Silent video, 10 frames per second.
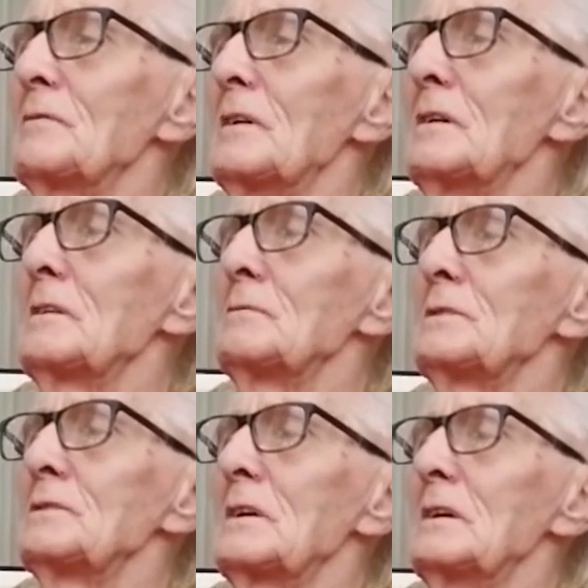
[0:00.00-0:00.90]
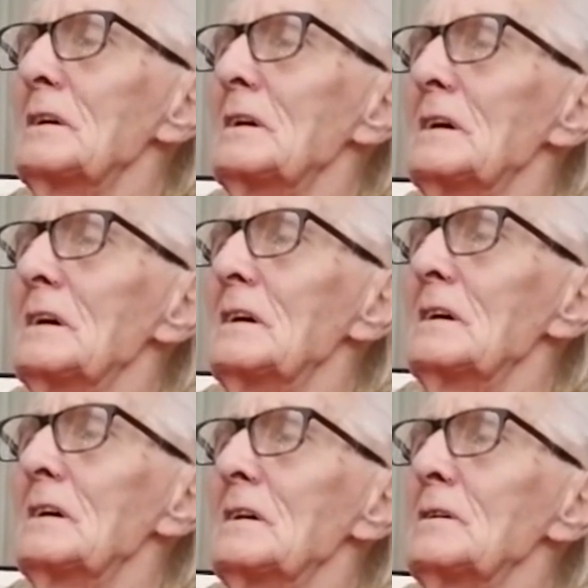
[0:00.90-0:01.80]
my father was
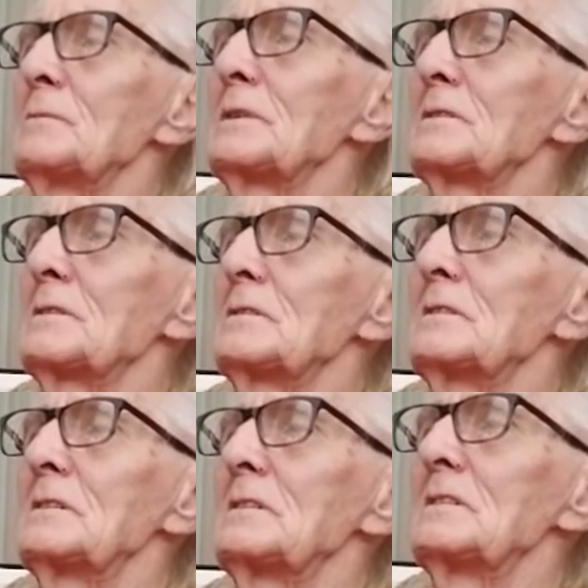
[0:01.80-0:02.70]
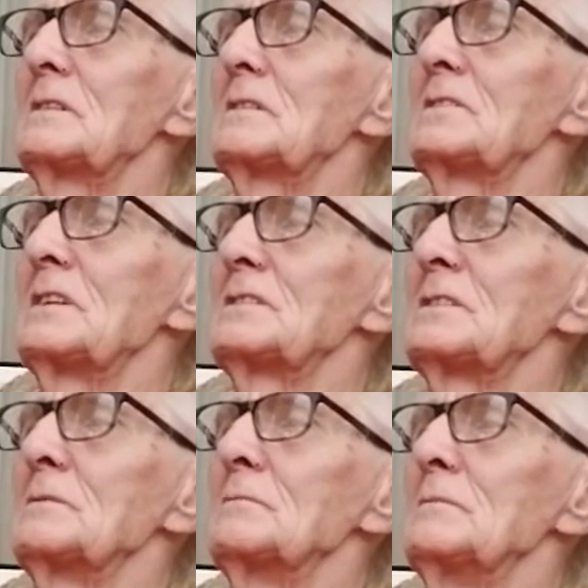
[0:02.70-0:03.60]
Herbert
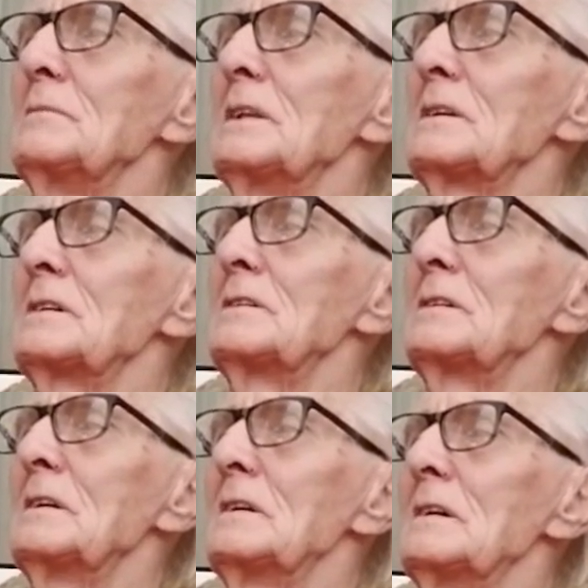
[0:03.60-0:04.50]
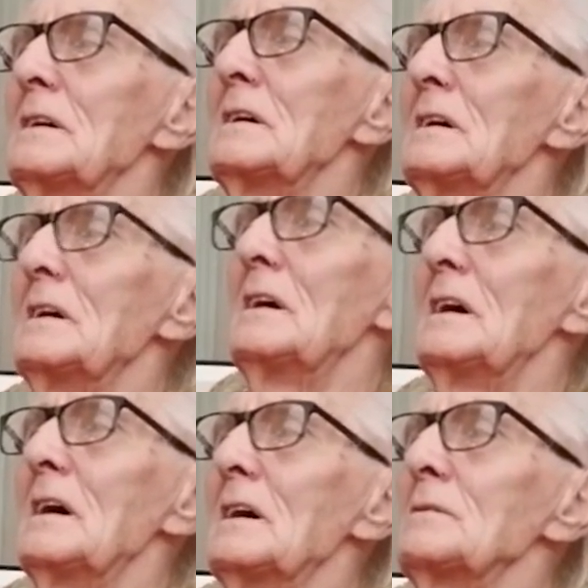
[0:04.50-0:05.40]
Cecil Millican,
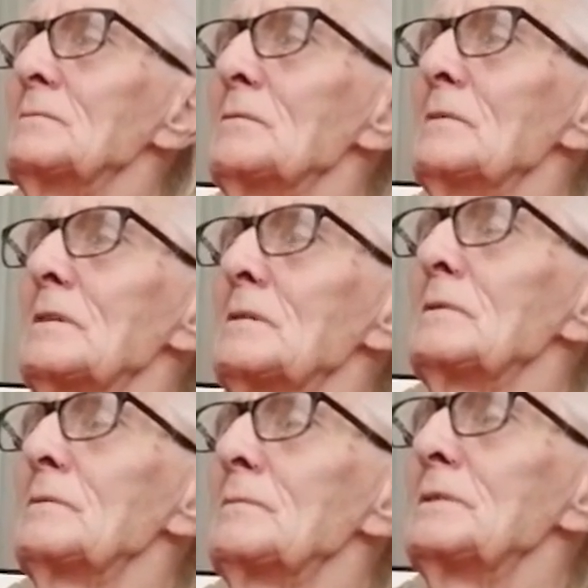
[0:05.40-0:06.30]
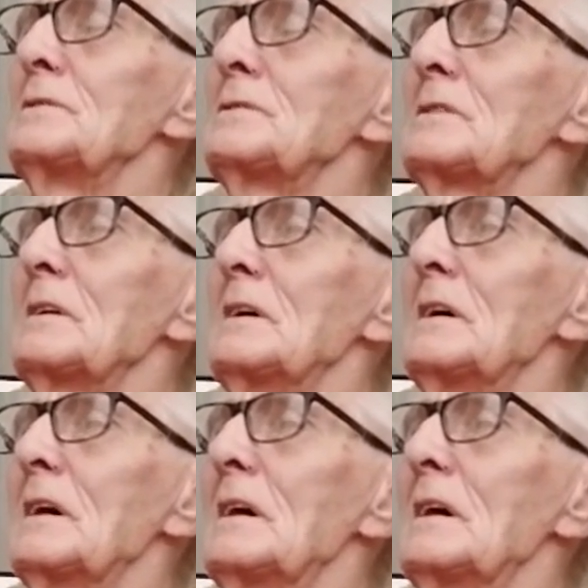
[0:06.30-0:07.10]
and my mother was